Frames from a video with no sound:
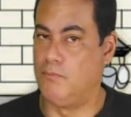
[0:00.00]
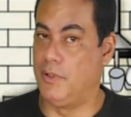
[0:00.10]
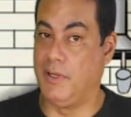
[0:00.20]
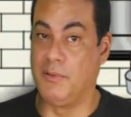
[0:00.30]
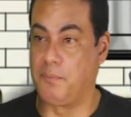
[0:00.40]

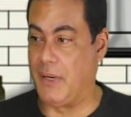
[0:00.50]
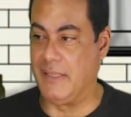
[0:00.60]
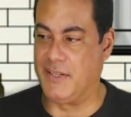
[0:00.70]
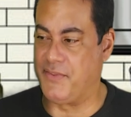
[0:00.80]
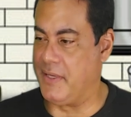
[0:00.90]
Very good
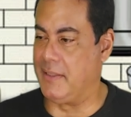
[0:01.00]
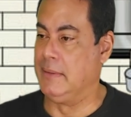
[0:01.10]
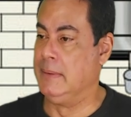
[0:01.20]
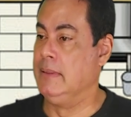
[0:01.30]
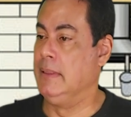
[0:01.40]
price, I
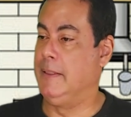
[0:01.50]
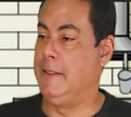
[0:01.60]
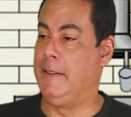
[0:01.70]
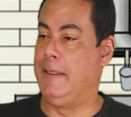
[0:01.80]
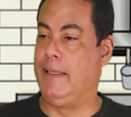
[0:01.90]
think.
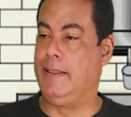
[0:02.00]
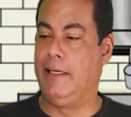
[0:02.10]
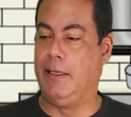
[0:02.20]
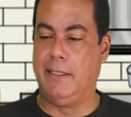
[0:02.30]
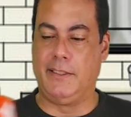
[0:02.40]
And
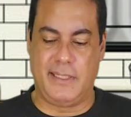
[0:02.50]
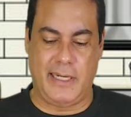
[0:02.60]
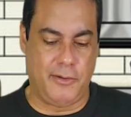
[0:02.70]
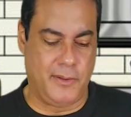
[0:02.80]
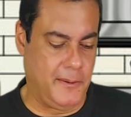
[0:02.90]
uh, check
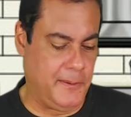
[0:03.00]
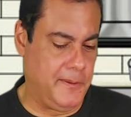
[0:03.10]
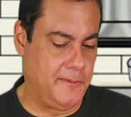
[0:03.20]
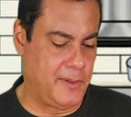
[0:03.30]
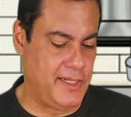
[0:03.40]
out all
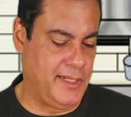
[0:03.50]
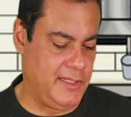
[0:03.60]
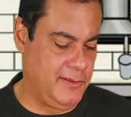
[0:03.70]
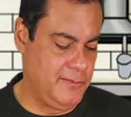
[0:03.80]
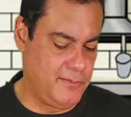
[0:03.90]
the
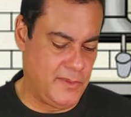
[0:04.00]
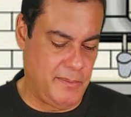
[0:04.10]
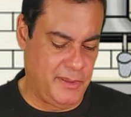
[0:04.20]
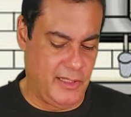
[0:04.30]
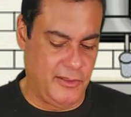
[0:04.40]
ingredient.
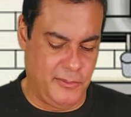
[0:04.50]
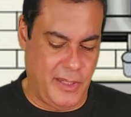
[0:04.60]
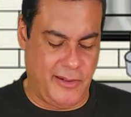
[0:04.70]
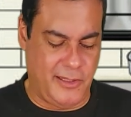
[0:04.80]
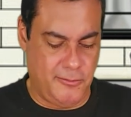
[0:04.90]
Let me tell you
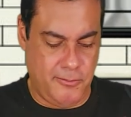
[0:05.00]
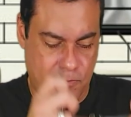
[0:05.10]
about it.